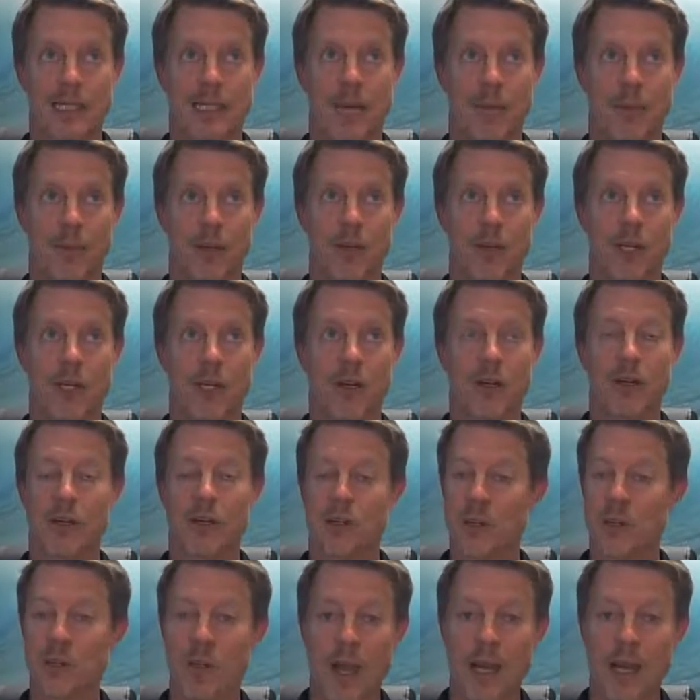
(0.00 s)
example here,
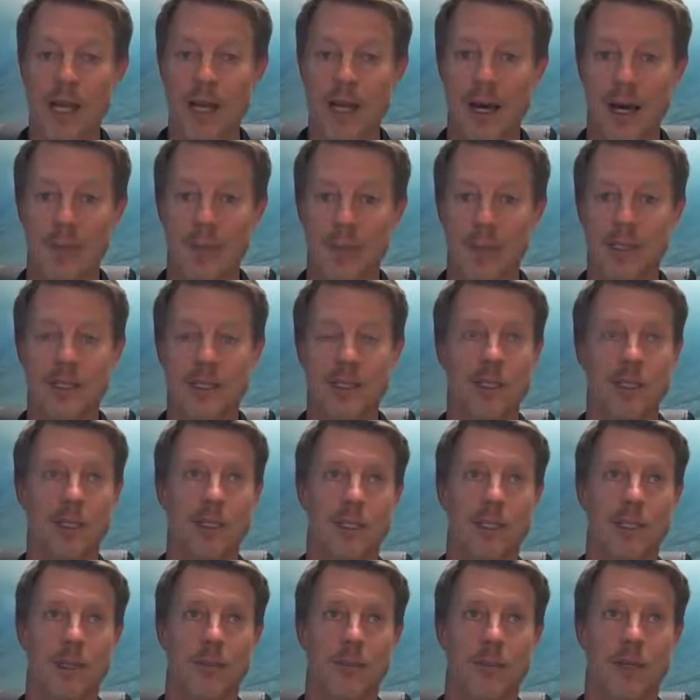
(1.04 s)
you wake up, it's
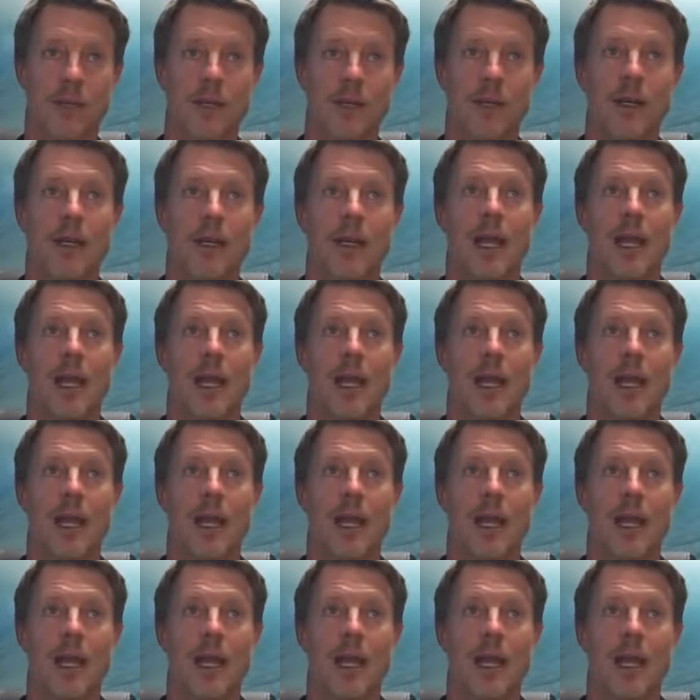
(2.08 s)
December,